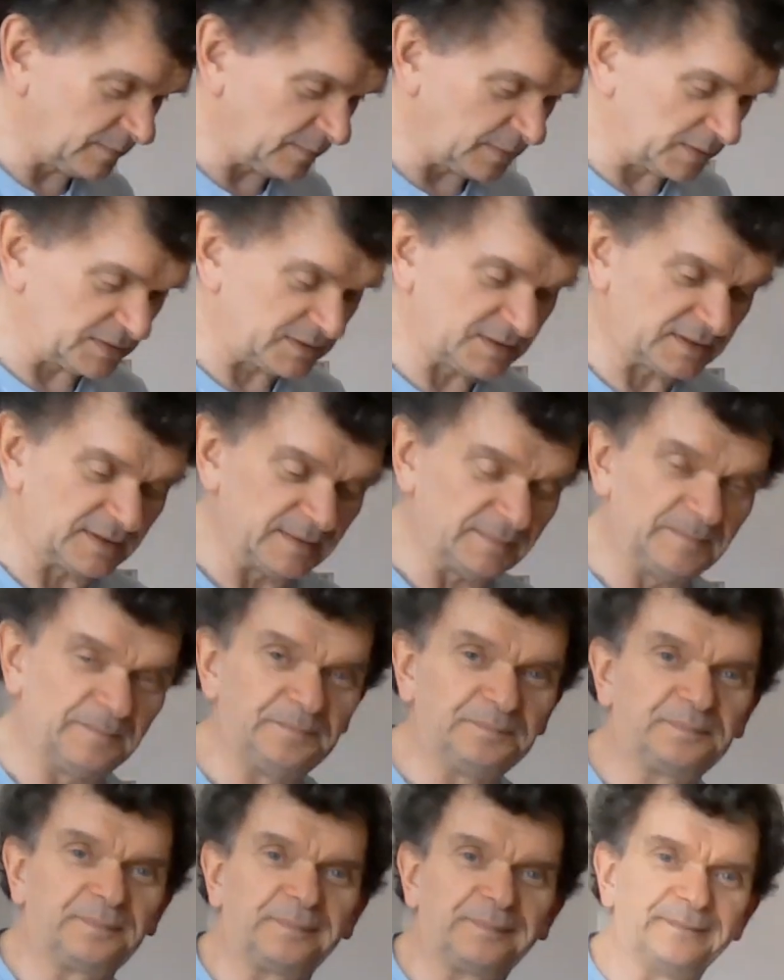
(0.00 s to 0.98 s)
But
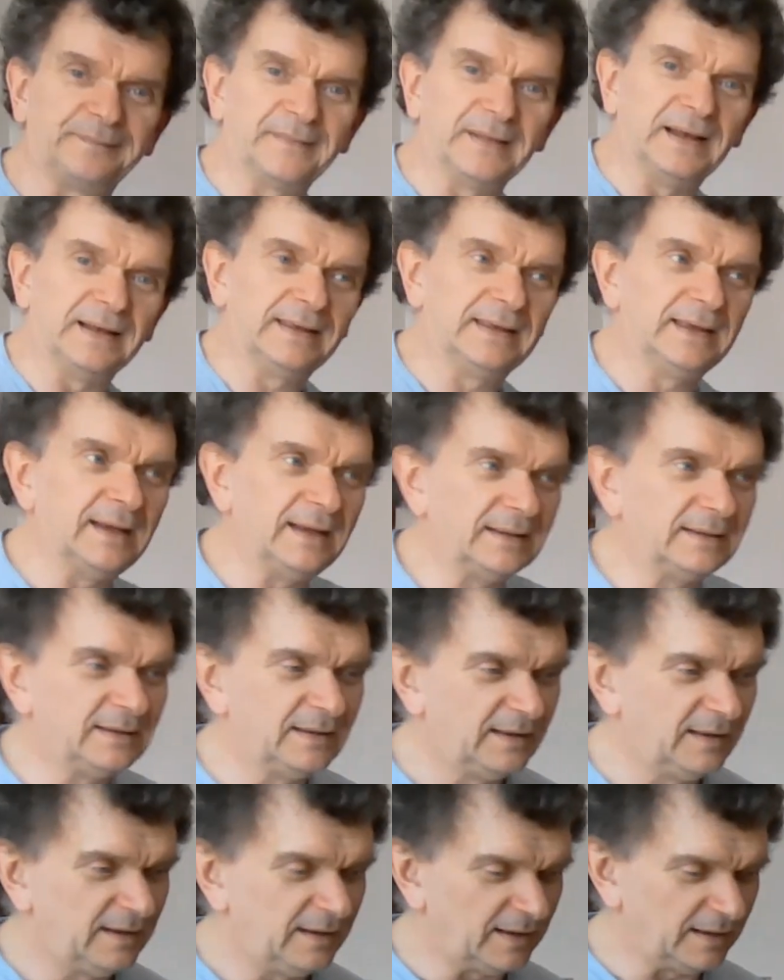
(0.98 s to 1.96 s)

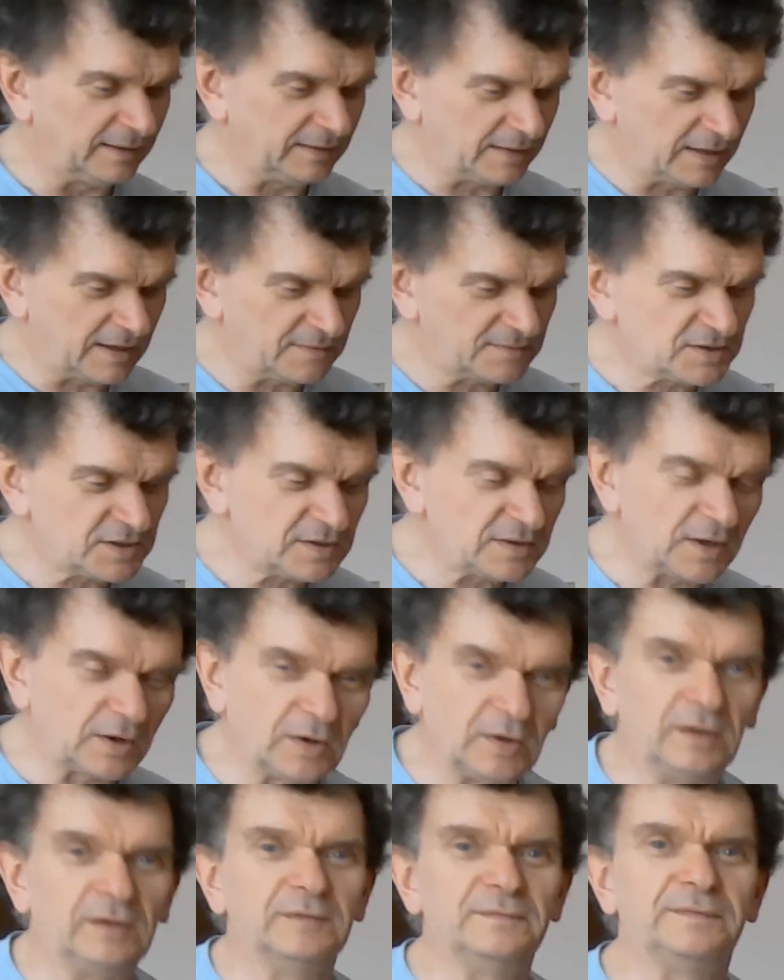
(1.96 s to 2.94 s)
again, it gives you the
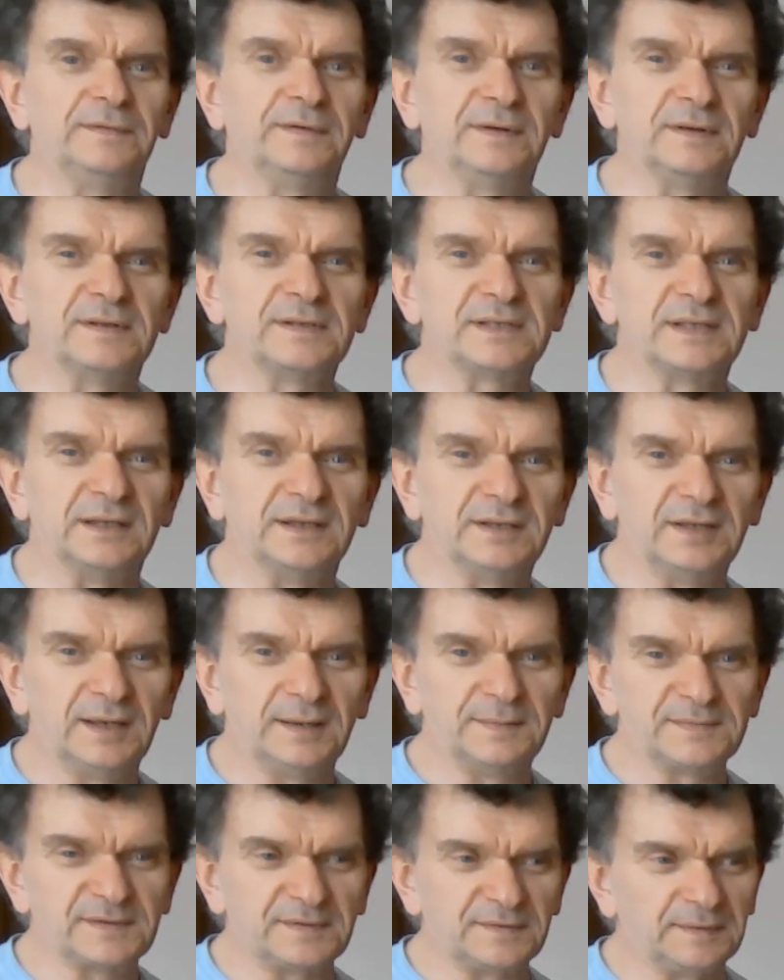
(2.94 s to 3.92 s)
confidence in
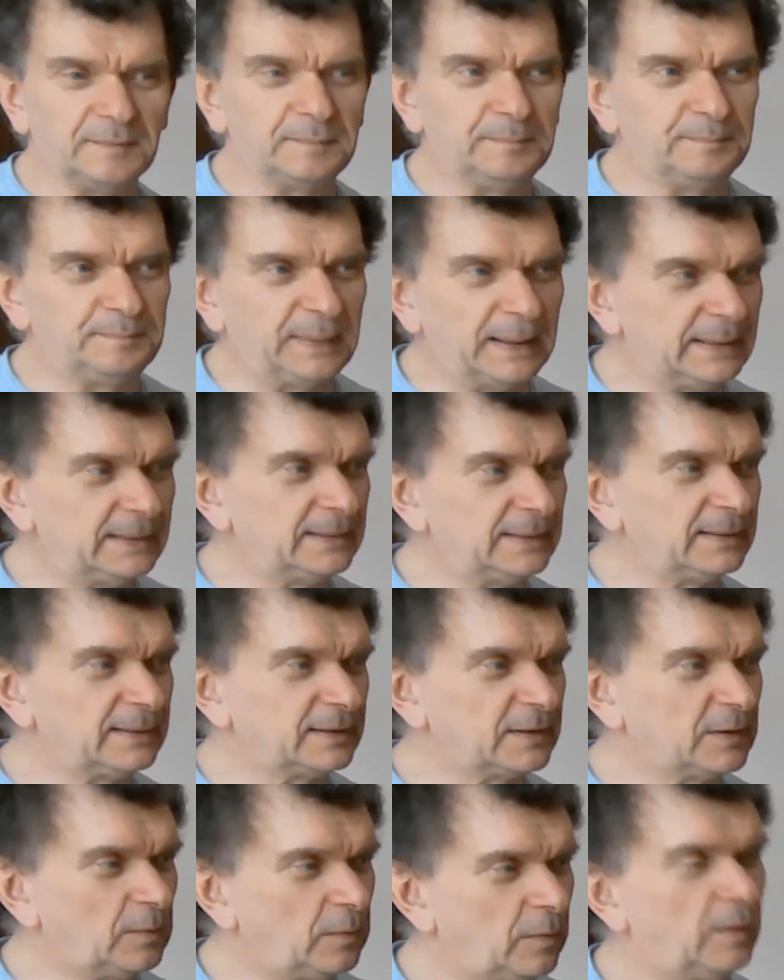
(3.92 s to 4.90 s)
terms of the
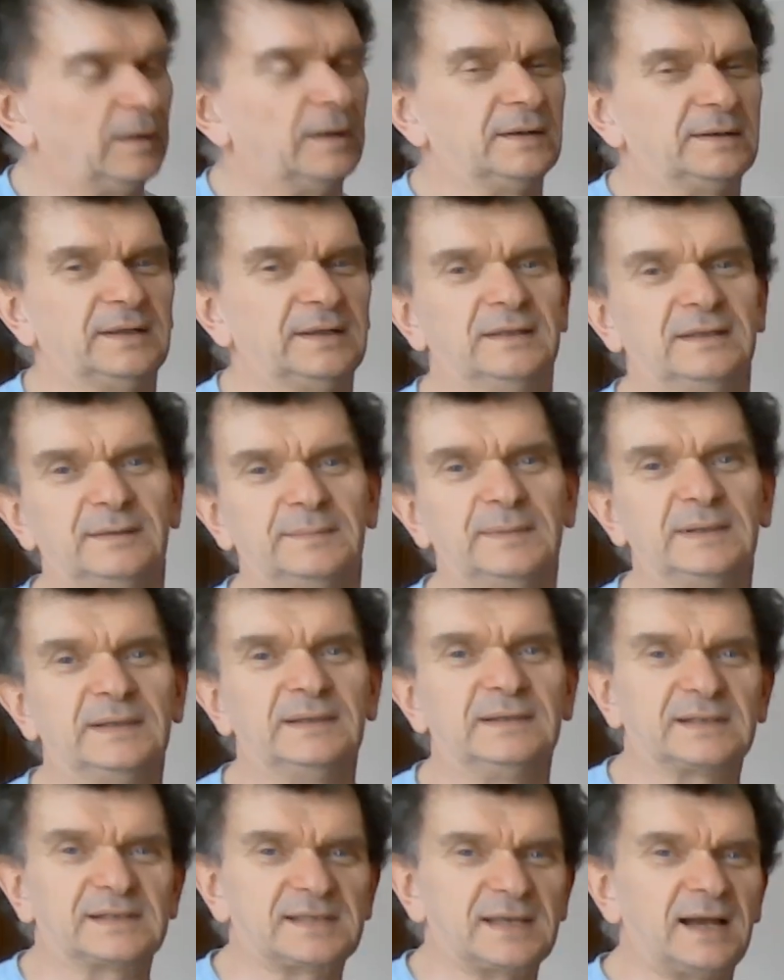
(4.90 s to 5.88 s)
build quality and the
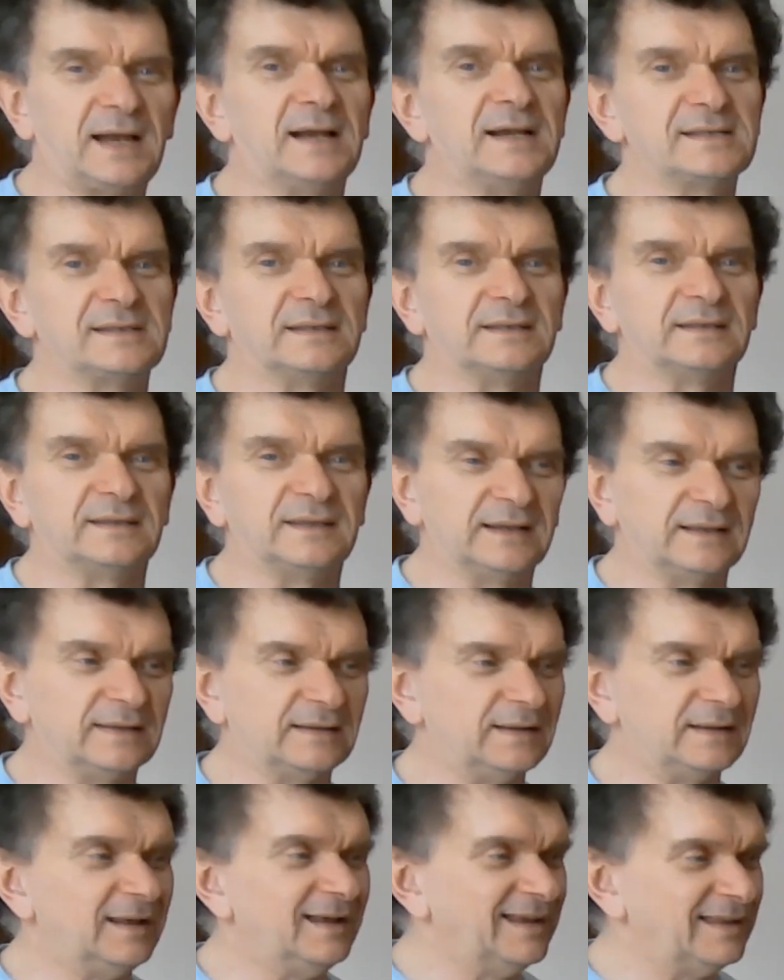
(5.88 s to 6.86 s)
build size of the thing,
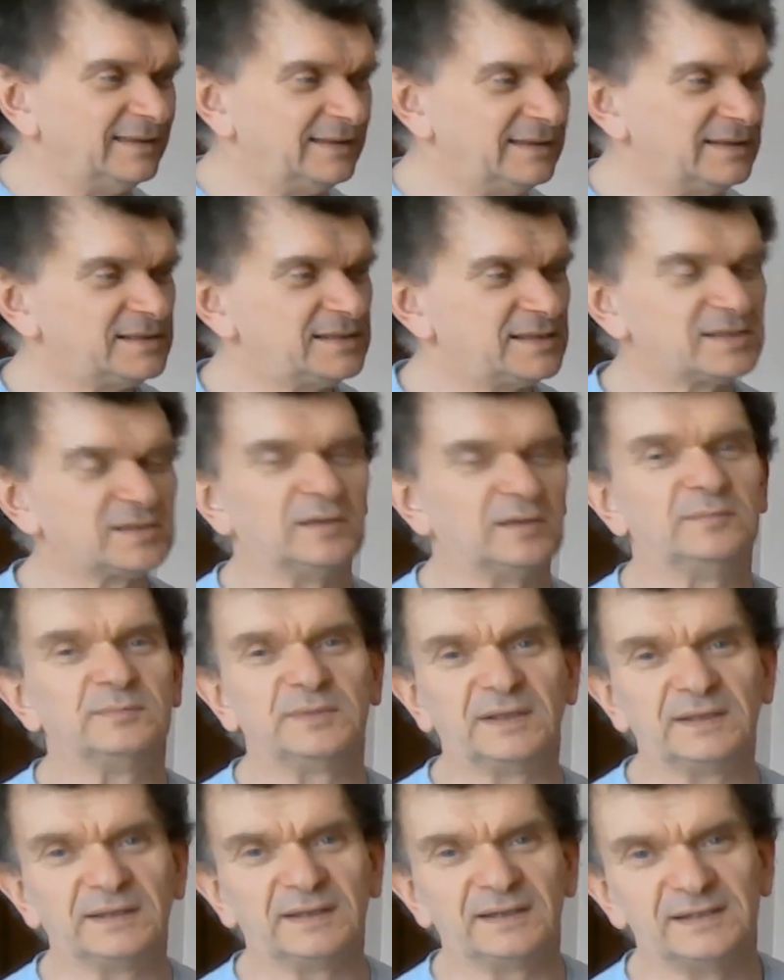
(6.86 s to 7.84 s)
that this is
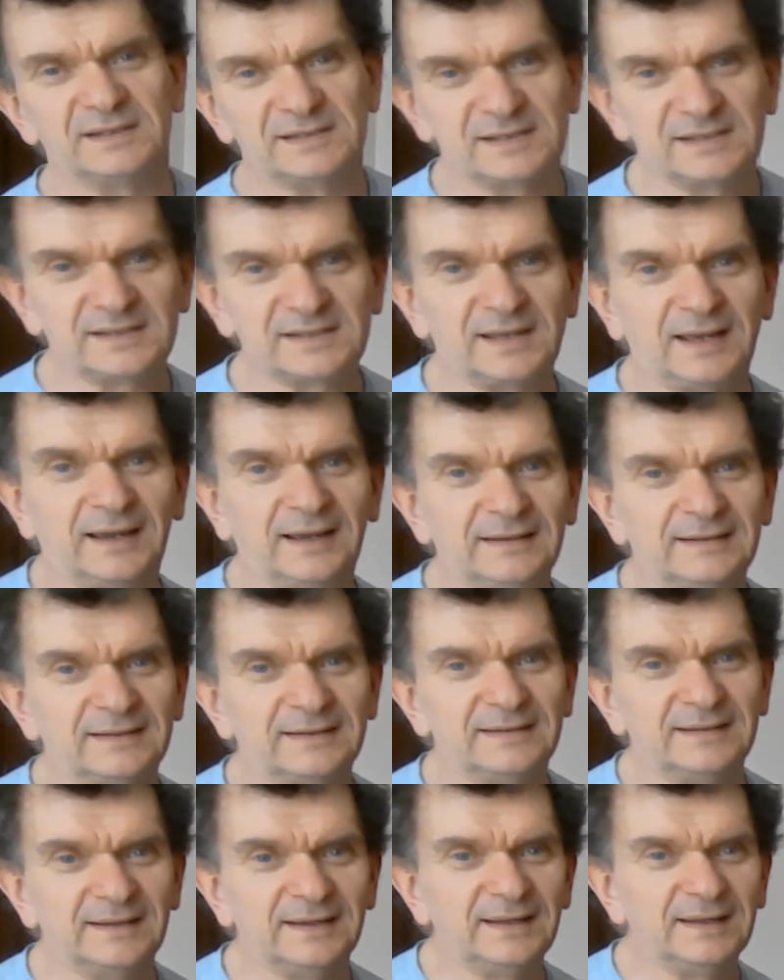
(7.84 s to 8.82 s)
something that is designed
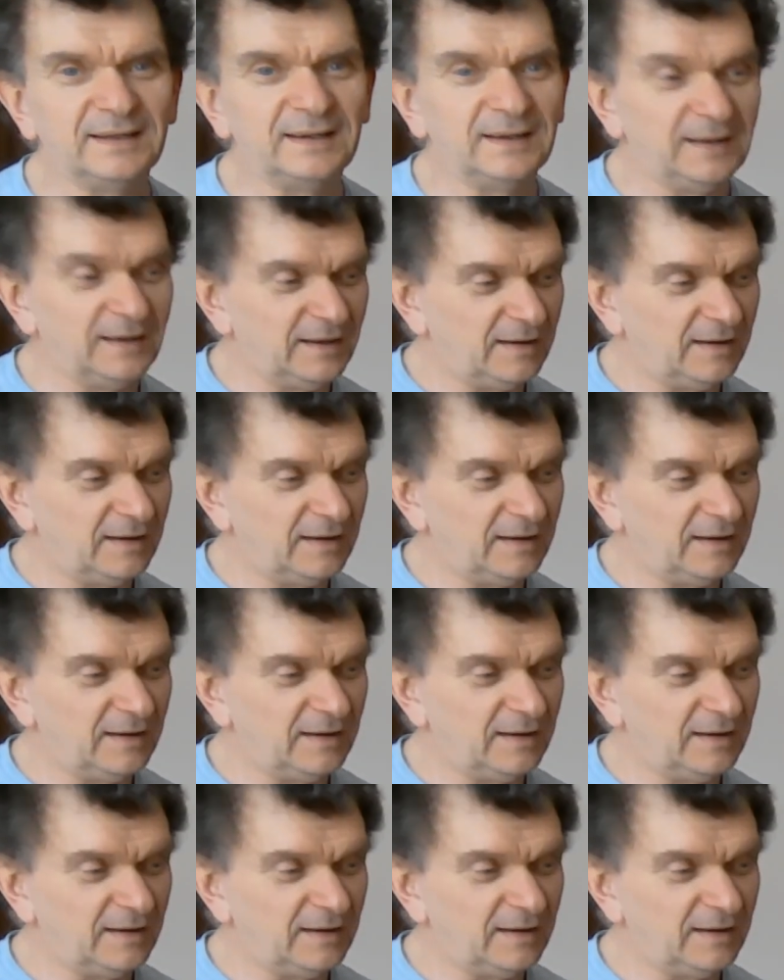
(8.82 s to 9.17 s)
to take